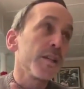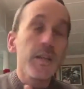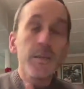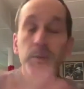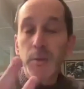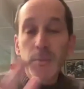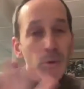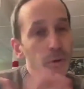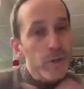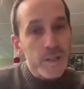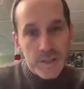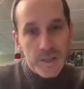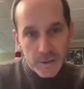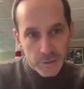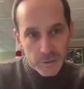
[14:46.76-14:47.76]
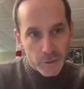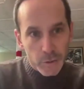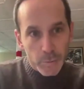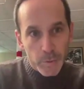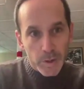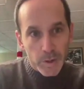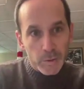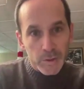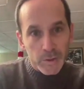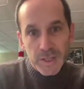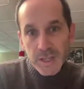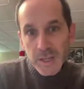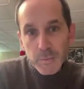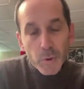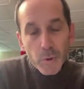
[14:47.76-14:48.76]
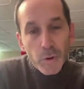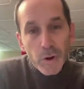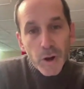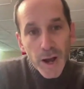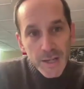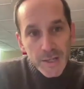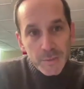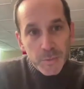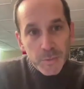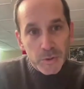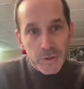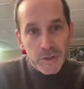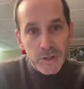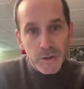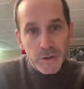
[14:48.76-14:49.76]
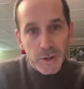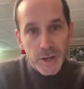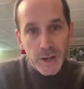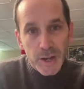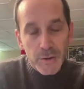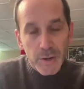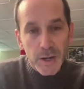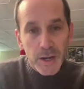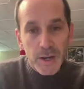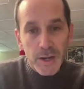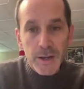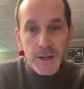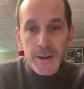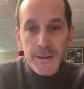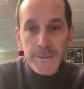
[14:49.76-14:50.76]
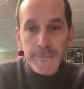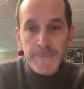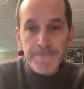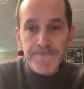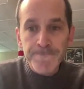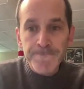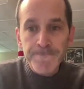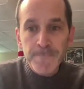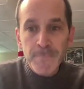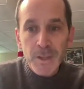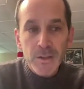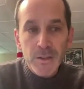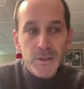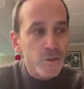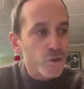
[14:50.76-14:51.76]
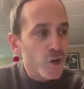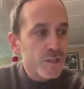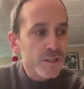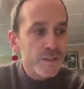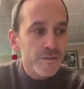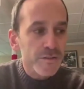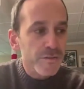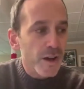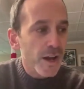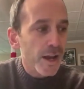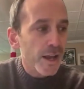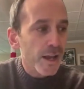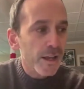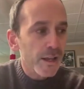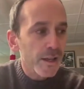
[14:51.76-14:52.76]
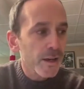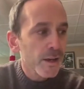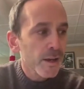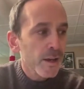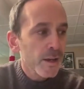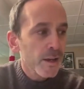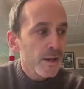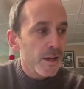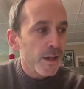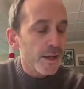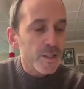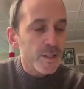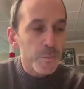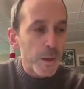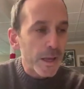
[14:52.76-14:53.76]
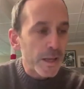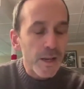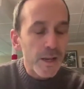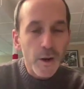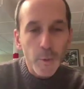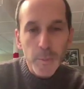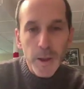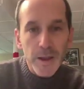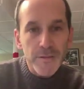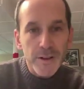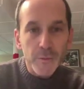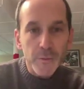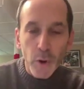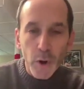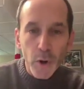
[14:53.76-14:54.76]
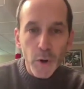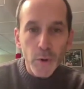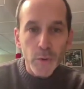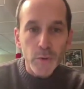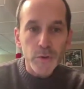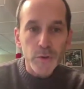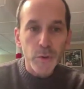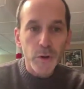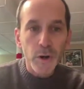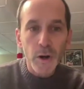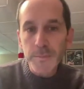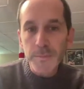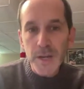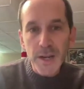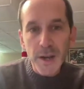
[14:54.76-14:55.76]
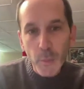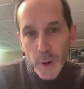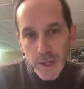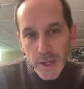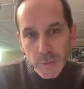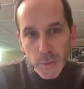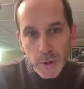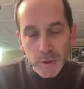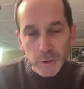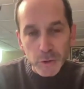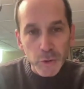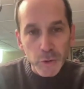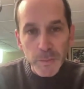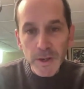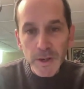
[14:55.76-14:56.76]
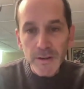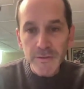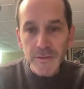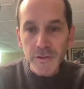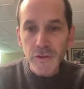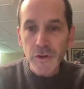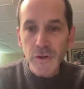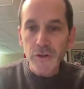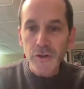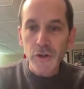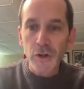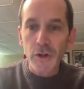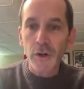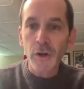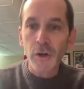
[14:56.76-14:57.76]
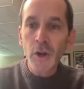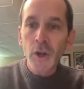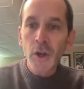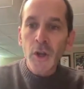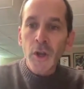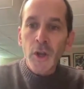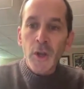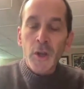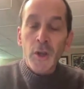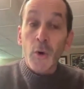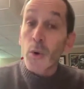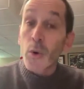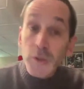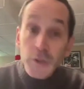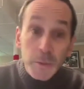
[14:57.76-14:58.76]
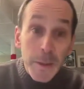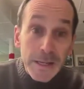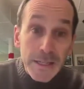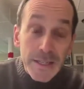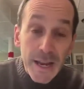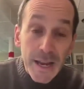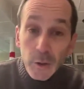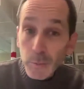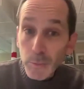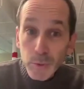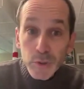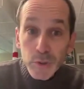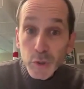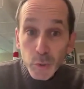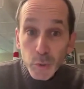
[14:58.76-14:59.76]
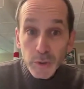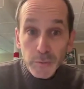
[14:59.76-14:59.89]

to keep community centers open or to keep rural hospitals in their county, to justify expanding or paving roads or updating wastewater treatment infrastructure, or to maintain or boost